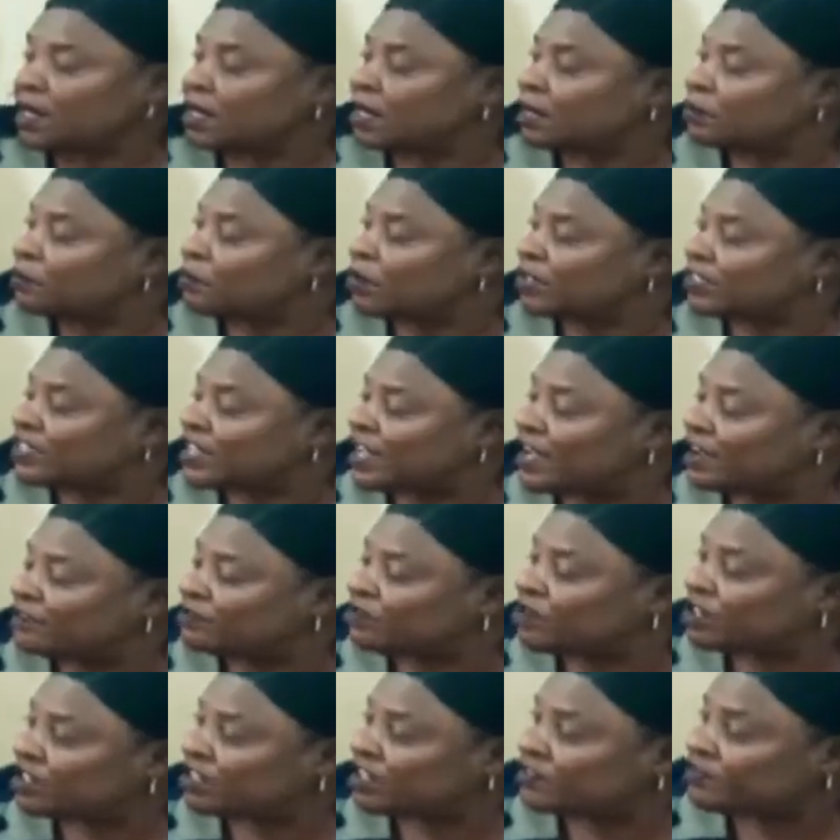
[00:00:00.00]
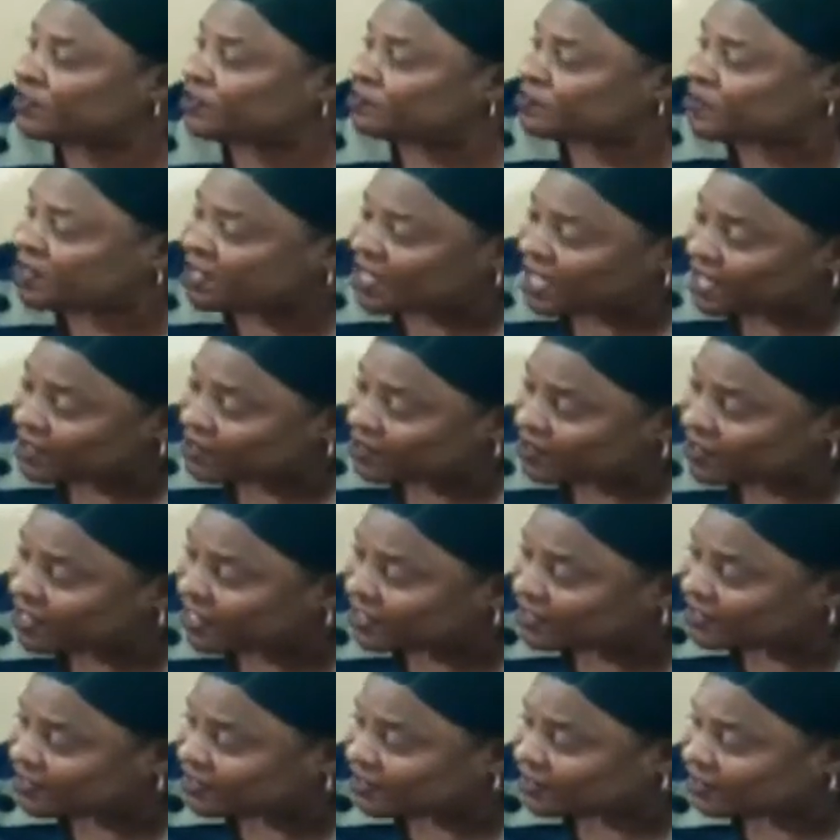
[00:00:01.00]
But they have not given me another
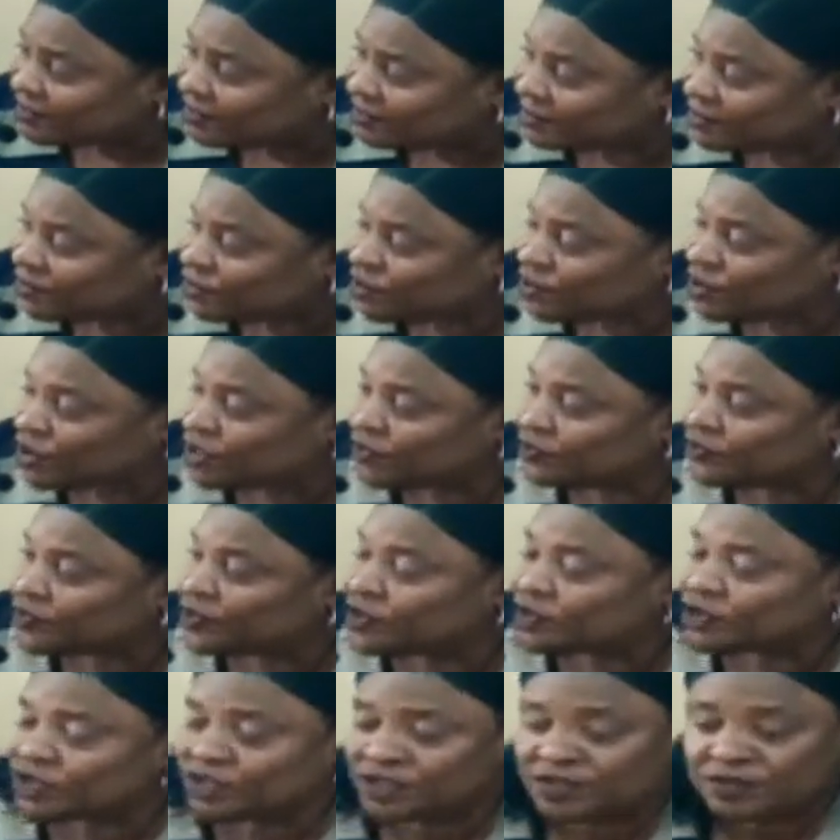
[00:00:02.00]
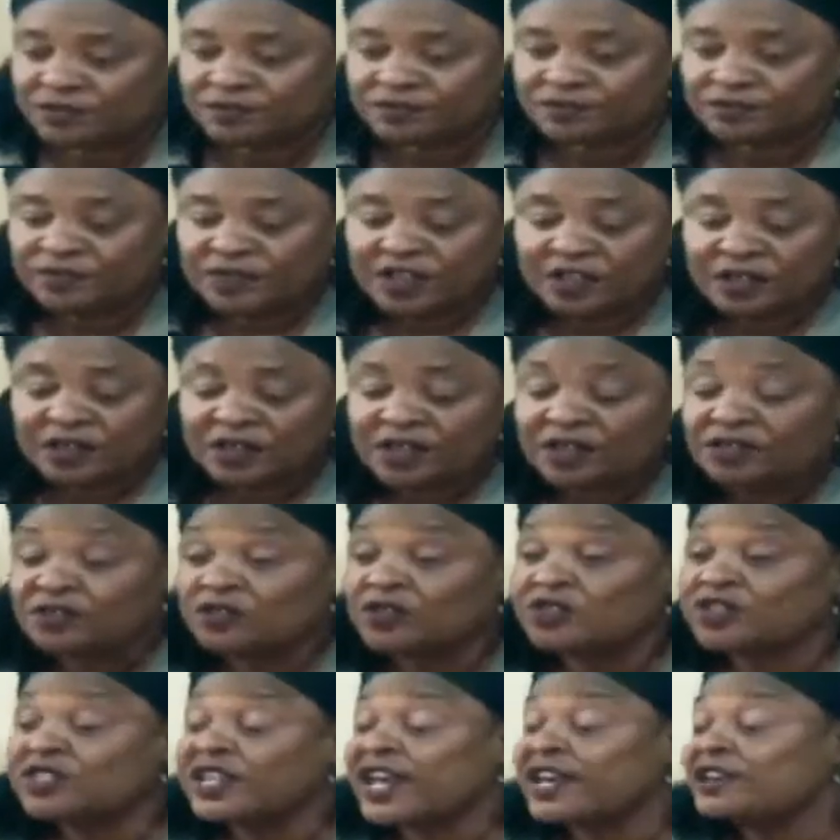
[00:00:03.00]
seal to divorce, to
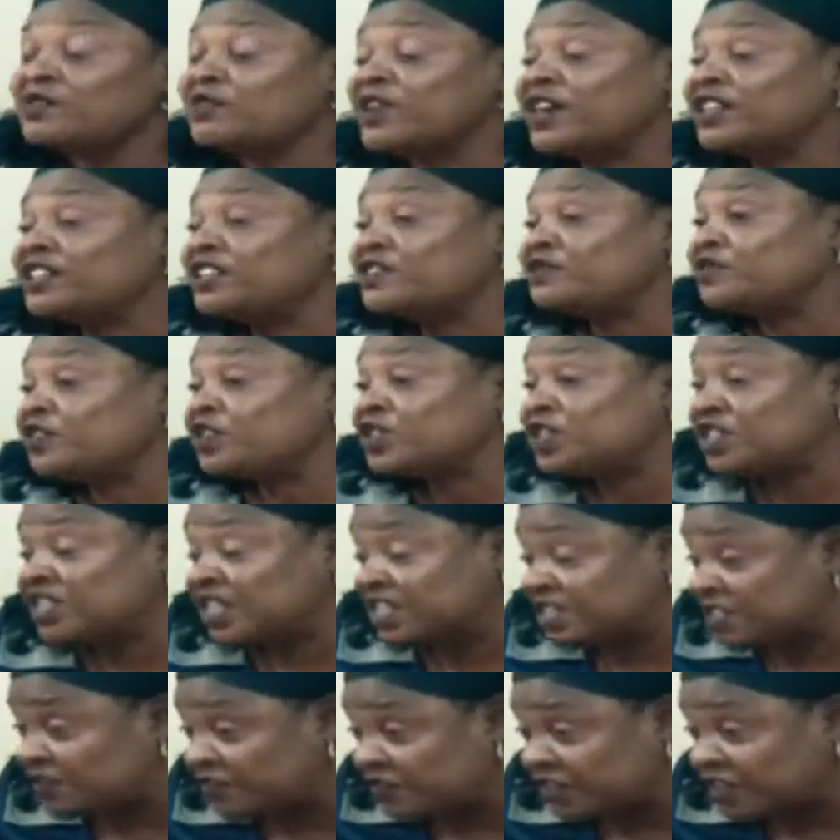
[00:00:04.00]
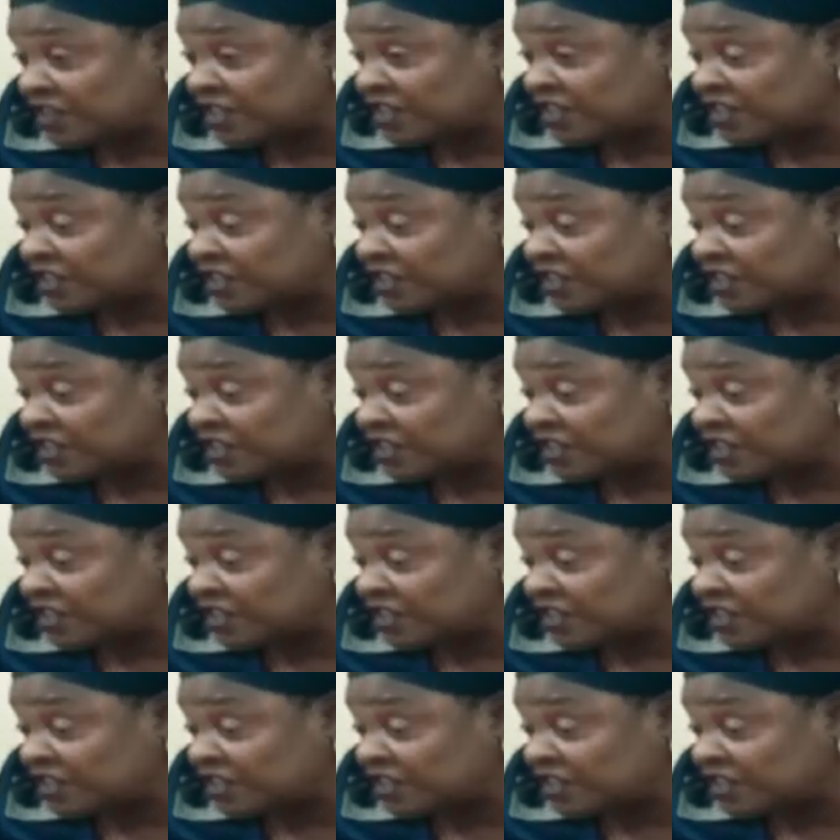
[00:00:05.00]
sign your divorce certificate.